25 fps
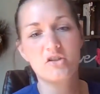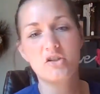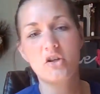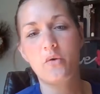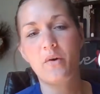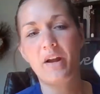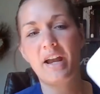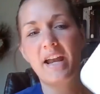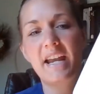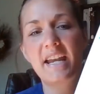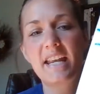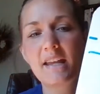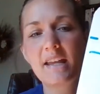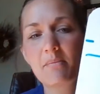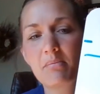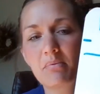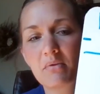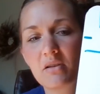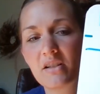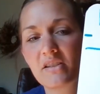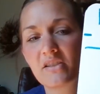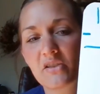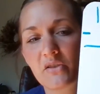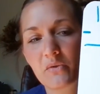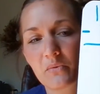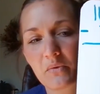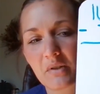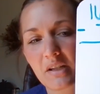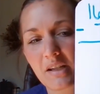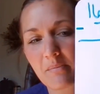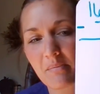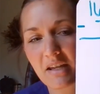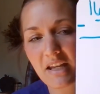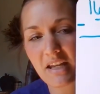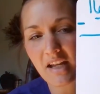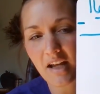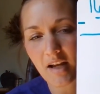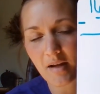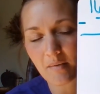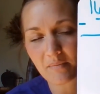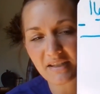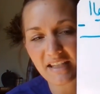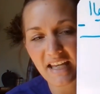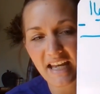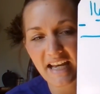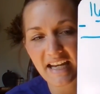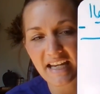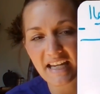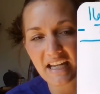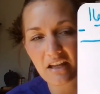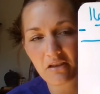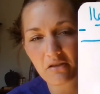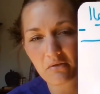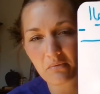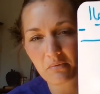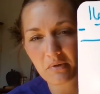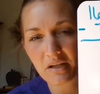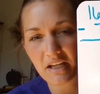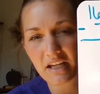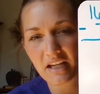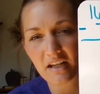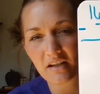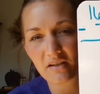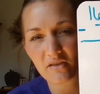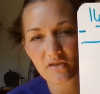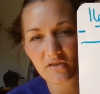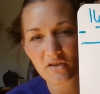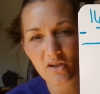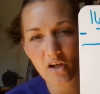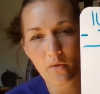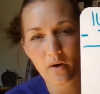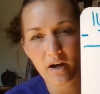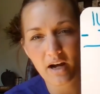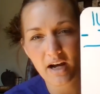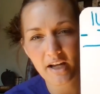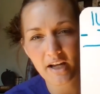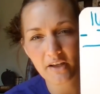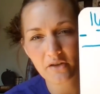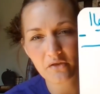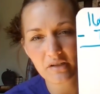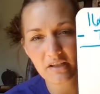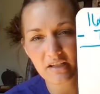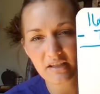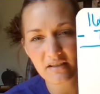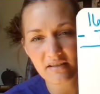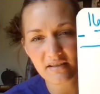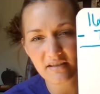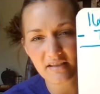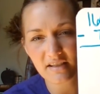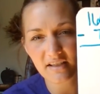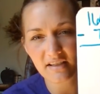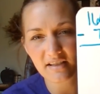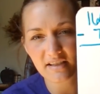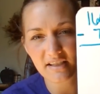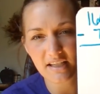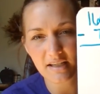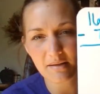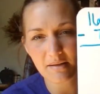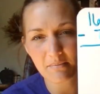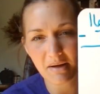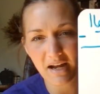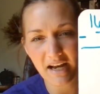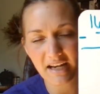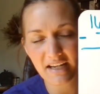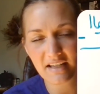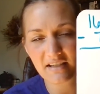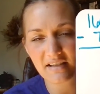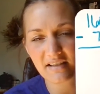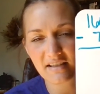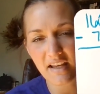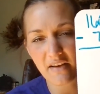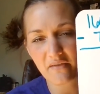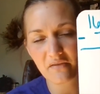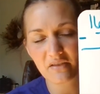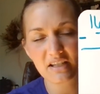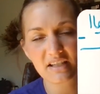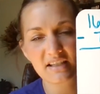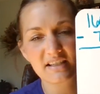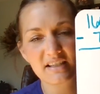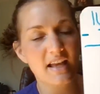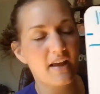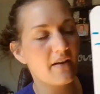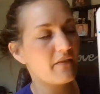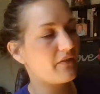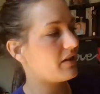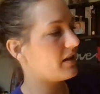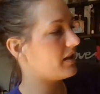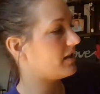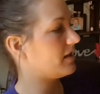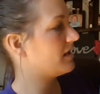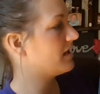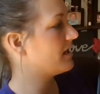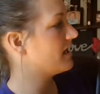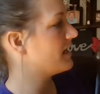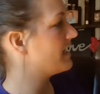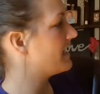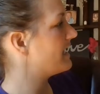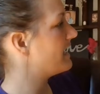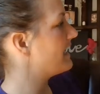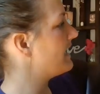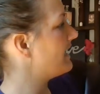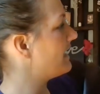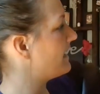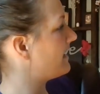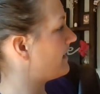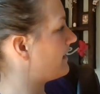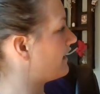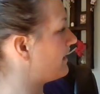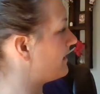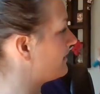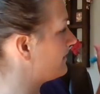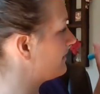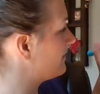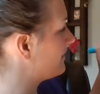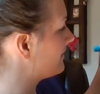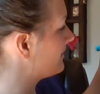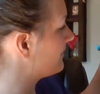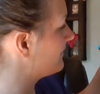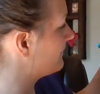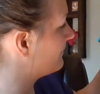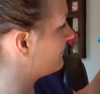So 80 plus 3 becomes 83. So 160 minus 77 is